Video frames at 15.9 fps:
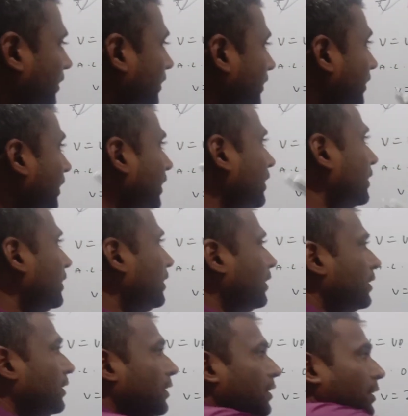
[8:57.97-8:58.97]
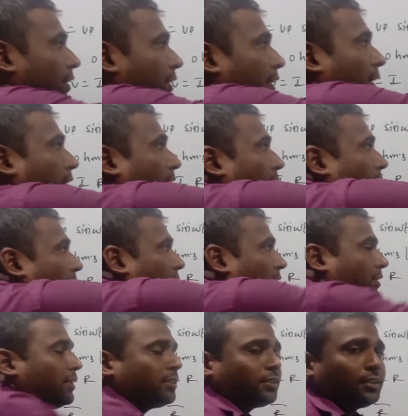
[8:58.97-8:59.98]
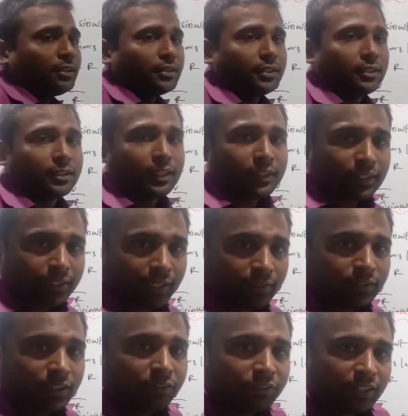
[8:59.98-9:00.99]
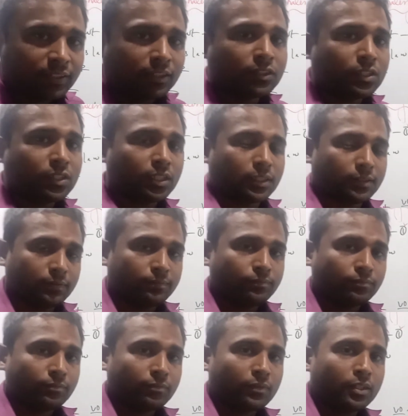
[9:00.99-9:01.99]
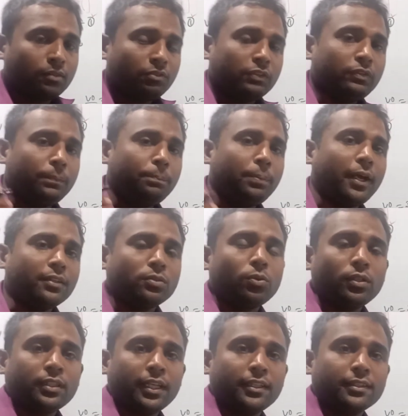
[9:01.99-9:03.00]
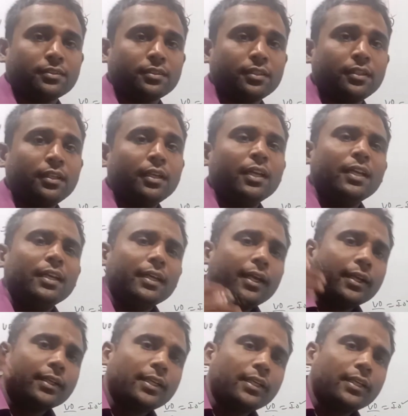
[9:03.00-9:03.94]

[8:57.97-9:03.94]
here it is resistor. In the case of resistor, when we pass voltage, it